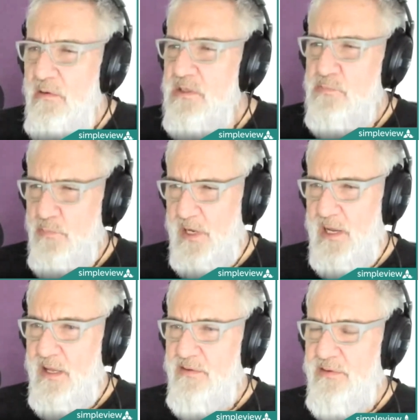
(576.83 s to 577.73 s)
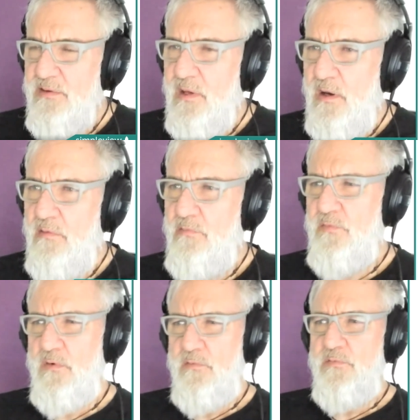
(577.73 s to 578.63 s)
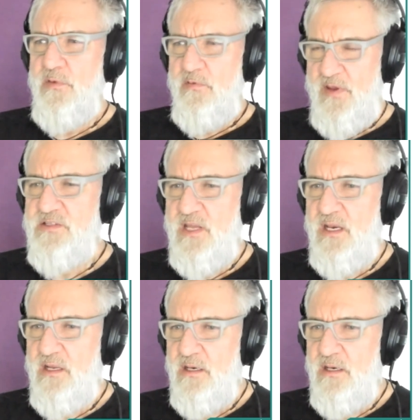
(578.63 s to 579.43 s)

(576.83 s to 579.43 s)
this path of investigating.